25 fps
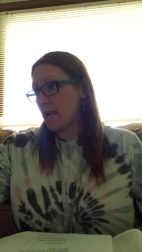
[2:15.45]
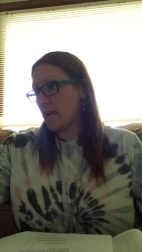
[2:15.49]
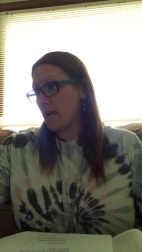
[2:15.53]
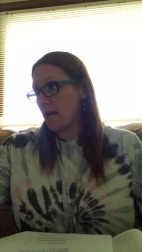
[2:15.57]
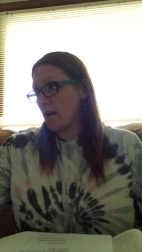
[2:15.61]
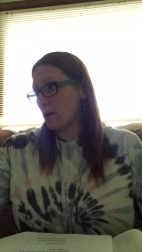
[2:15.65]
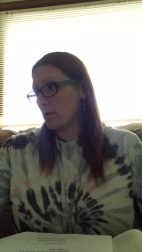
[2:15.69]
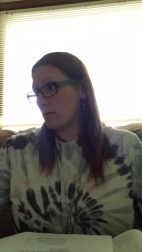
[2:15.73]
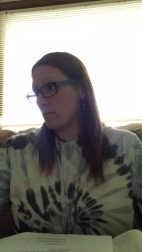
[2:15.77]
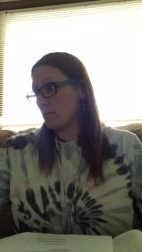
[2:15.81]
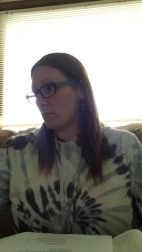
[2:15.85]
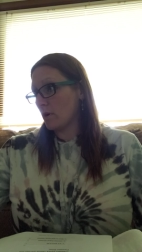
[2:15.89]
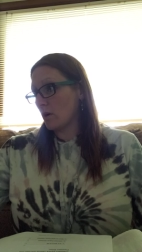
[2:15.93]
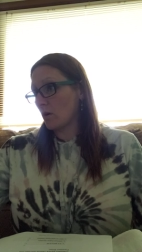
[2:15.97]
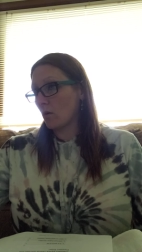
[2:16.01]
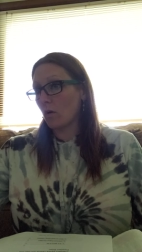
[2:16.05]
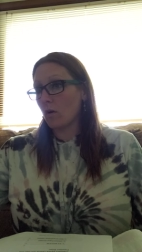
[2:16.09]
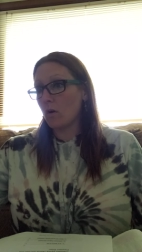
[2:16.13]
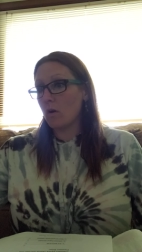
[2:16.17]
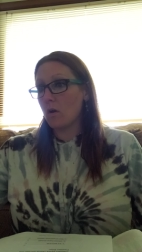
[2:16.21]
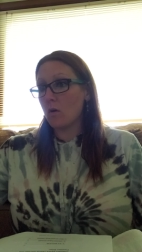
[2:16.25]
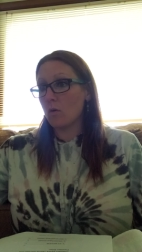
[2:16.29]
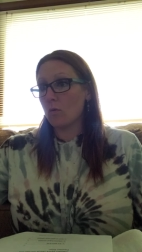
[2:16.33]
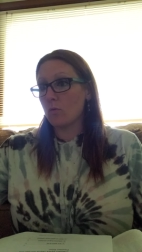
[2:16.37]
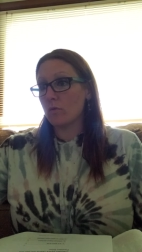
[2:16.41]
And
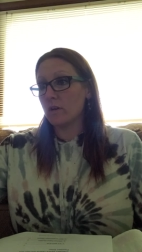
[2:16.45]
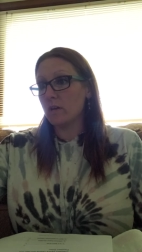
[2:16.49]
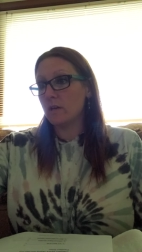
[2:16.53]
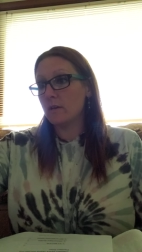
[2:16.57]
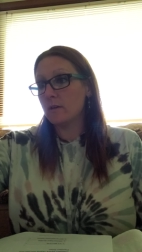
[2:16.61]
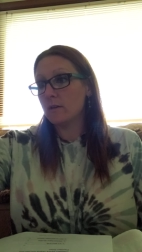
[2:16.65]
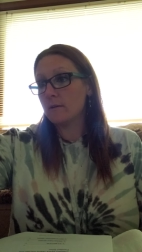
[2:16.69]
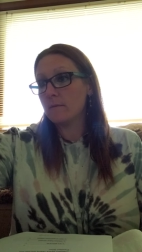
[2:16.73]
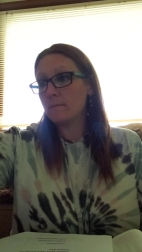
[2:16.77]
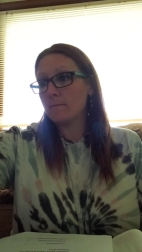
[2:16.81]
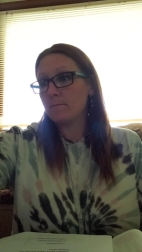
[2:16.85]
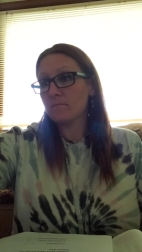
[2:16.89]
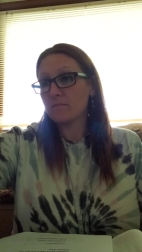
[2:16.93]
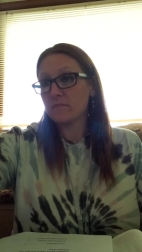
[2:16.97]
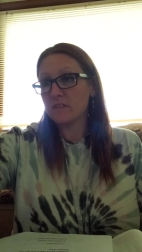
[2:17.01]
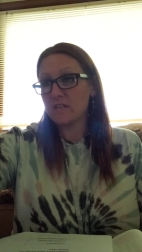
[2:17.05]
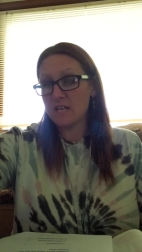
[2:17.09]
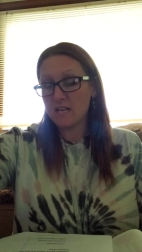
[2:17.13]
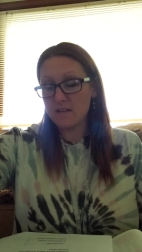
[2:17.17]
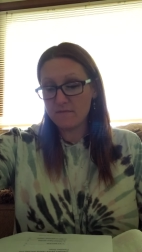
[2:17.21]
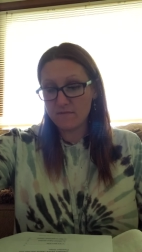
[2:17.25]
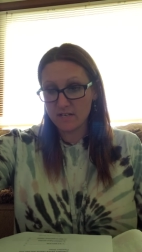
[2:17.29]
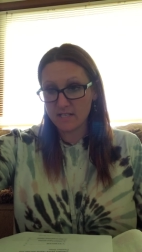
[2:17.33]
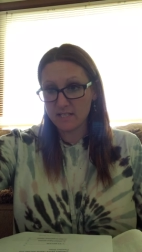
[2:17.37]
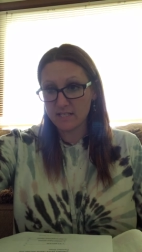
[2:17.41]
Macron
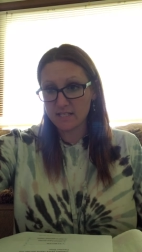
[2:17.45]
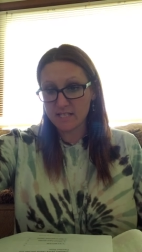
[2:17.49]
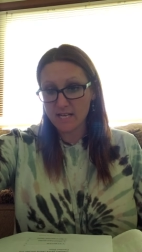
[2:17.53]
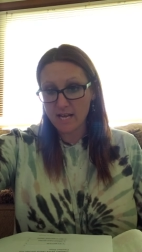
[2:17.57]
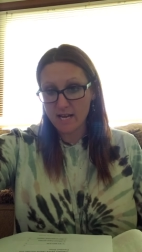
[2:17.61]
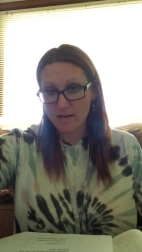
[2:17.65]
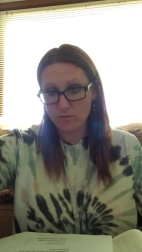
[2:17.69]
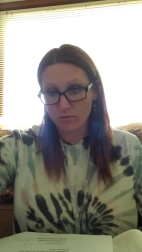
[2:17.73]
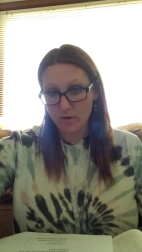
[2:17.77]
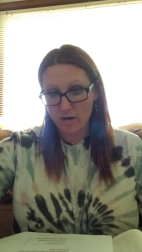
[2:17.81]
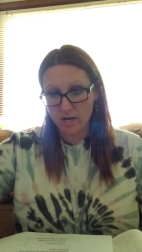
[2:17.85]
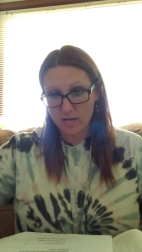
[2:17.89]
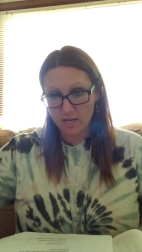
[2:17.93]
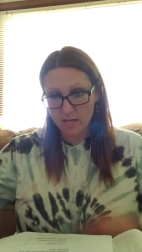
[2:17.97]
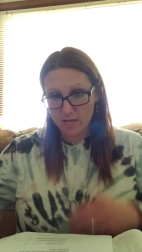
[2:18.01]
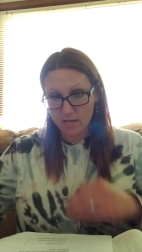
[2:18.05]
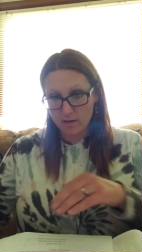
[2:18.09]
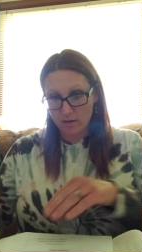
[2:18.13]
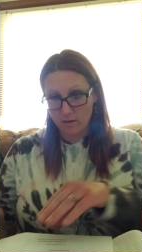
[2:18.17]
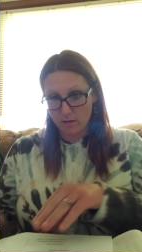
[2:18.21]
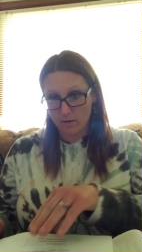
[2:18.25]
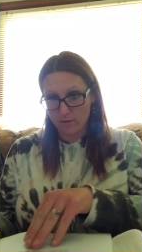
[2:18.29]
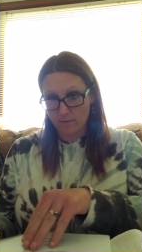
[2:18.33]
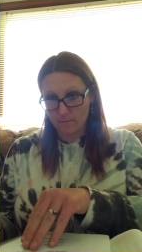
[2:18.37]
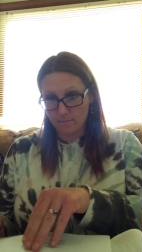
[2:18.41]
even said right
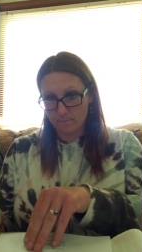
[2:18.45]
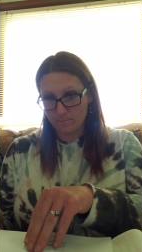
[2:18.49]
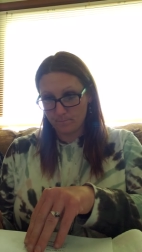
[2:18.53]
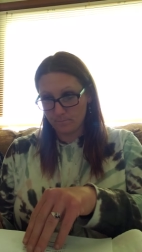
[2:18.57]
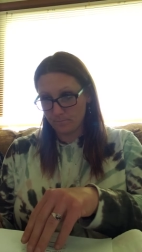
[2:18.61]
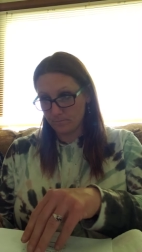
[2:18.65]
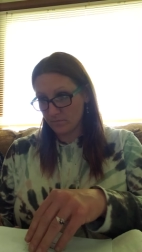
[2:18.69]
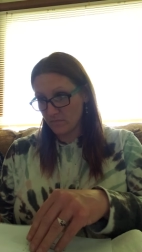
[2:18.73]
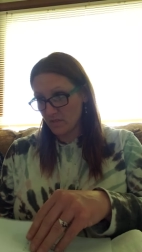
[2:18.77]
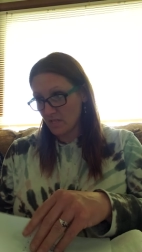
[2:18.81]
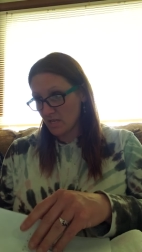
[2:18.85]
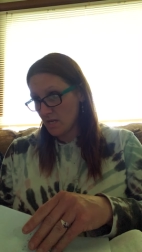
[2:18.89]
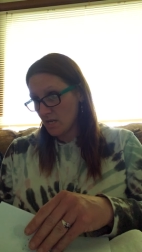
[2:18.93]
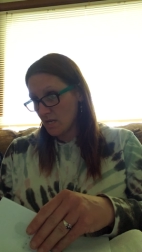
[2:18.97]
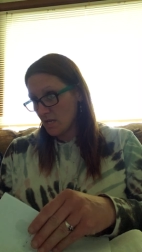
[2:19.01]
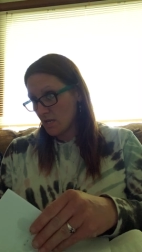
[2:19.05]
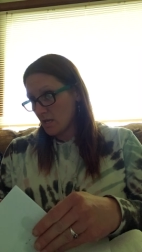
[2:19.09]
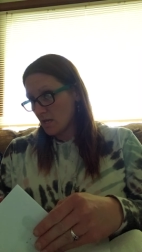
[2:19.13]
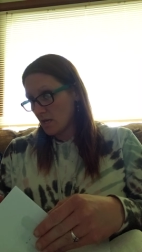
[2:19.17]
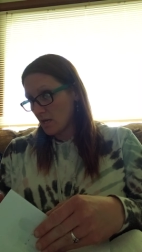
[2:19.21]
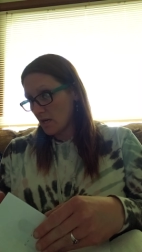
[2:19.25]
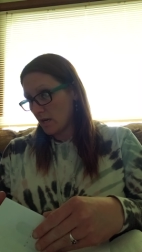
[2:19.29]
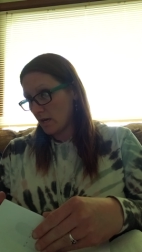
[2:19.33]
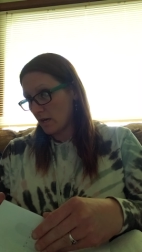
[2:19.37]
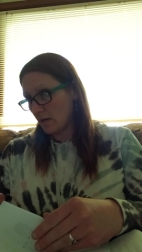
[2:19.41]
here,
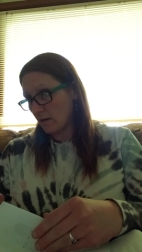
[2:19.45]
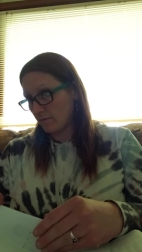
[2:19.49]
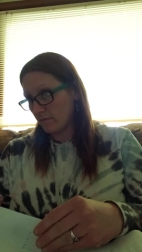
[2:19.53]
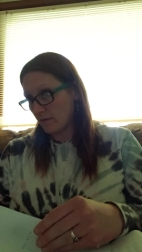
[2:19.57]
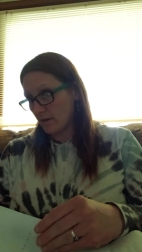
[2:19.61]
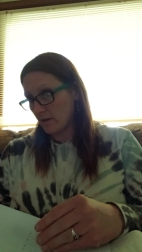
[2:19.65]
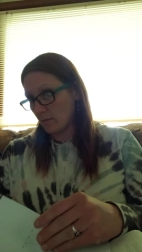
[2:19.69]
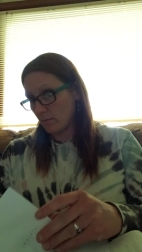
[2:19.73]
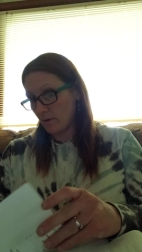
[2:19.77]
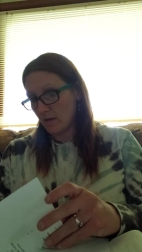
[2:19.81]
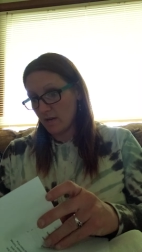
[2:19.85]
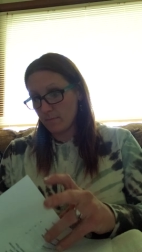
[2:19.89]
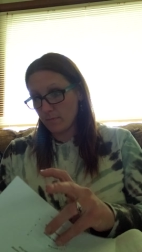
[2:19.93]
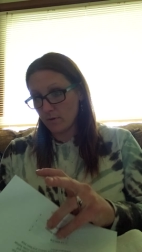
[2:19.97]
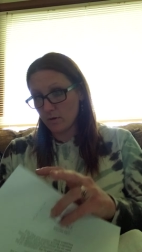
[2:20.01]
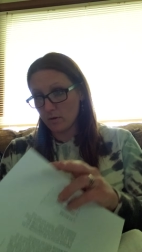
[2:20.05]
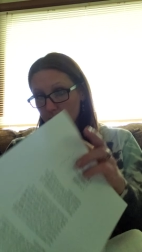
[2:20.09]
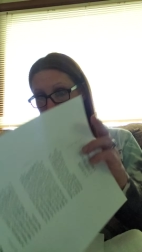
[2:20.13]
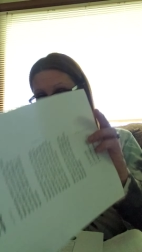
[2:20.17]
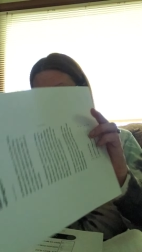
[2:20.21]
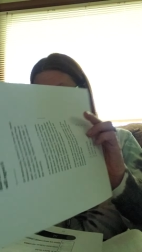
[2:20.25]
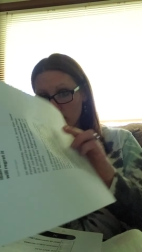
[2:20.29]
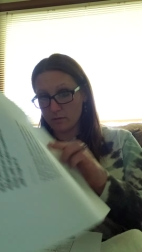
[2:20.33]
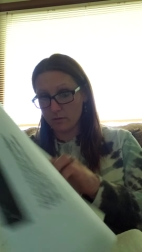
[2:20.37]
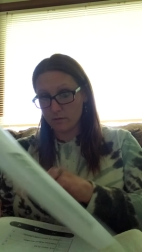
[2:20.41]
I gotta find
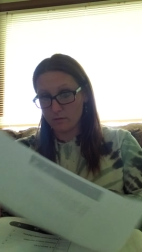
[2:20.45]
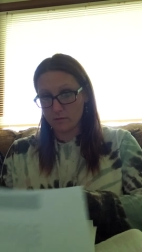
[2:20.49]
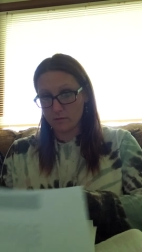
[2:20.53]
papers,